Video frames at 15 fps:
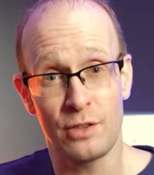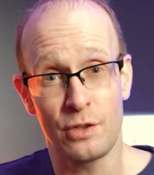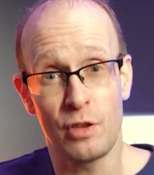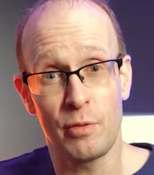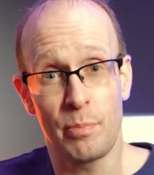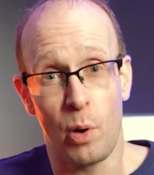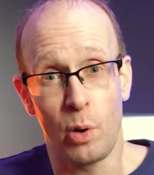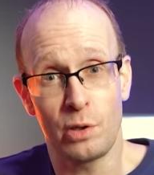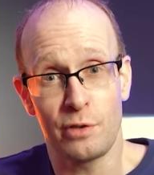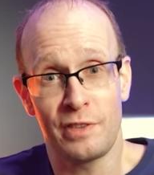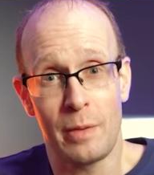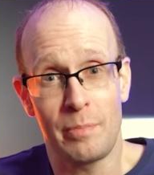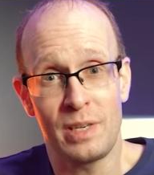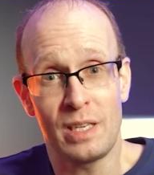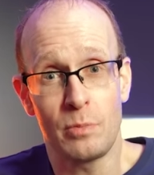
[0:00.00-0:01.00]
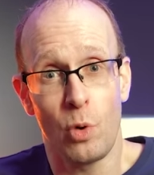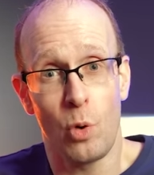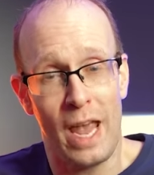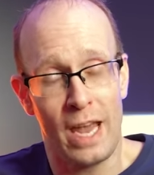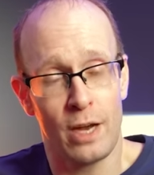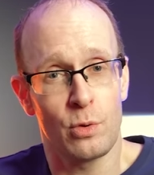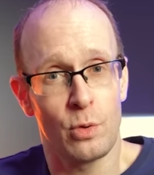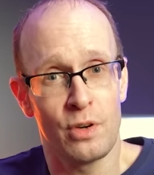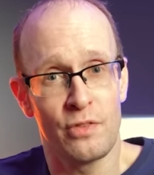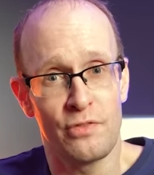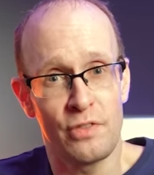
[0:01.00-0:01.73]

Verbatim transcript: to the point of there being more echo and